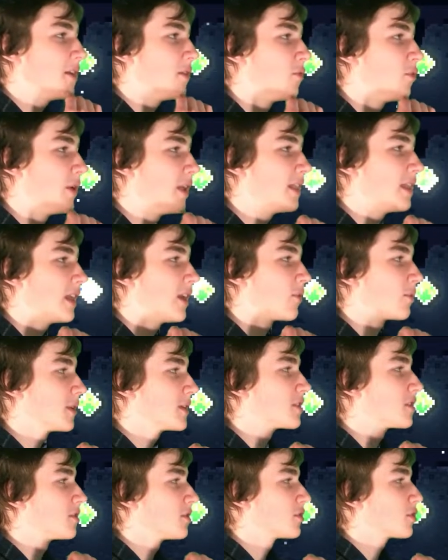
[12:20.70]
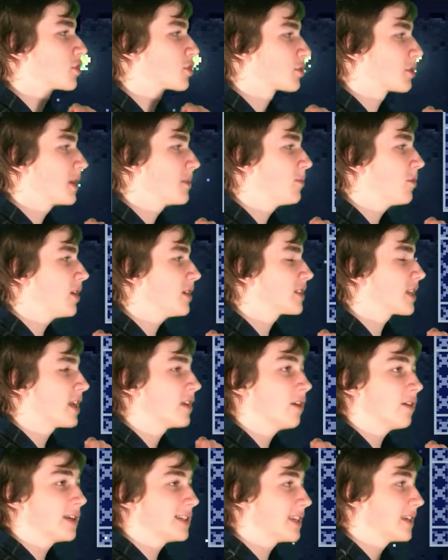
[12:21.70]
when the original stream was. I
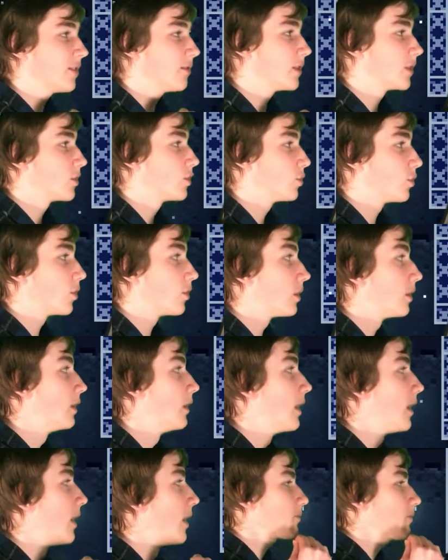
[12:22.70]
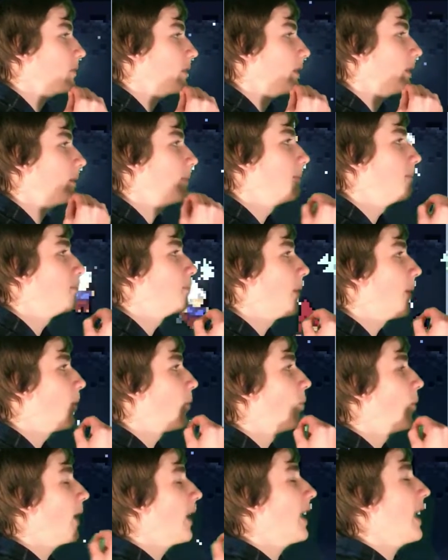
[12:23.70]
know I did it with Jewel,
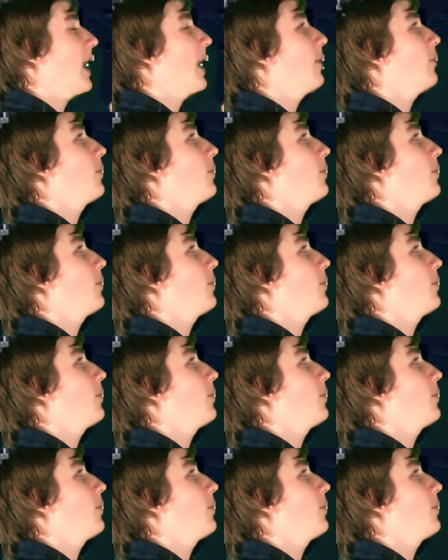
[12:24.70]
but when